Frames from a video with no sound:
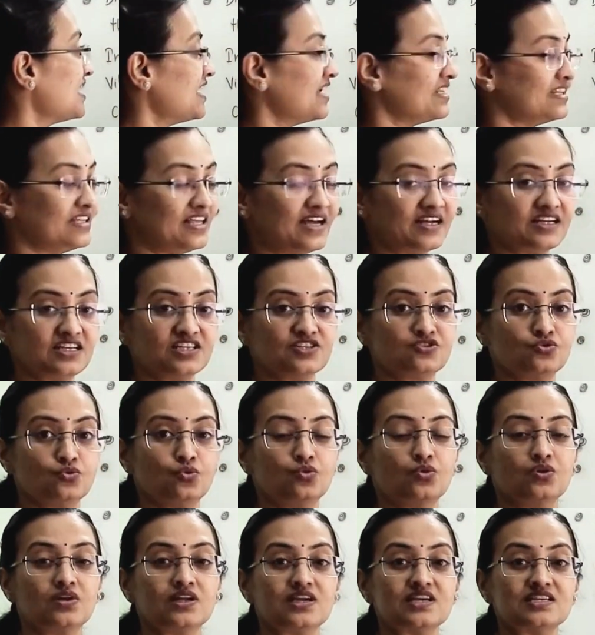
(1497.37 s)
and that is
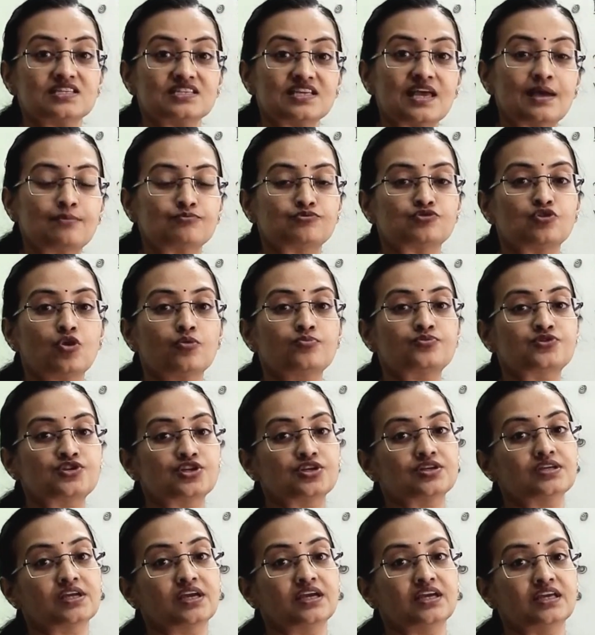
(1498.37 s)
known as
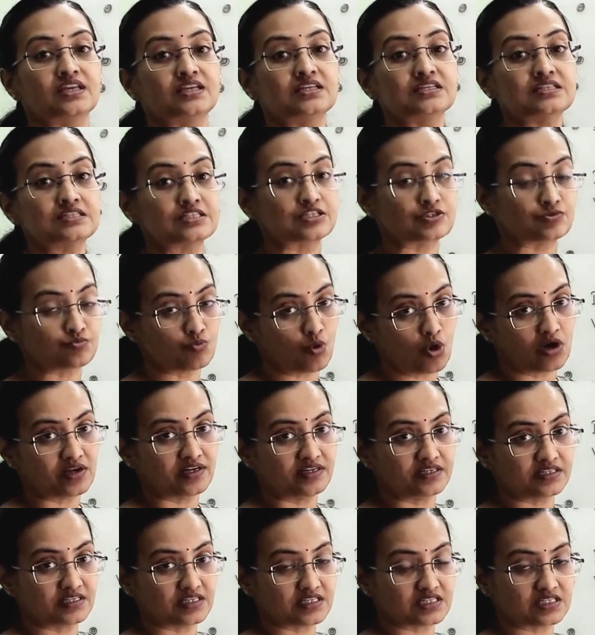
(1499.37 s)
absorption in small
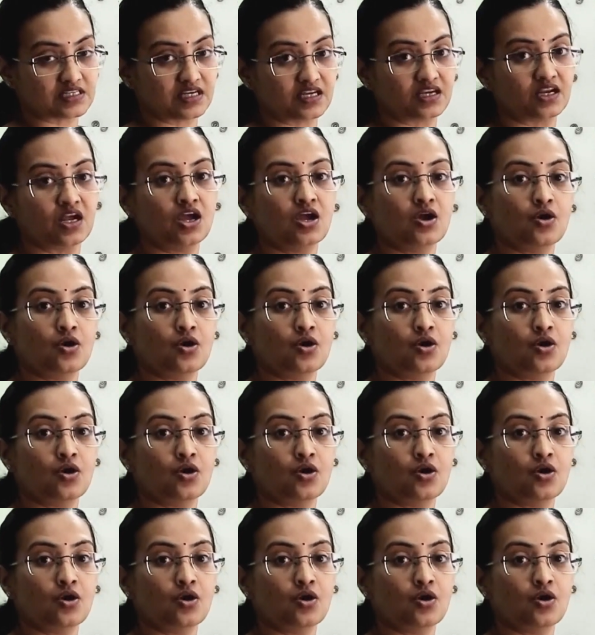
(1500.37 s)
intestine.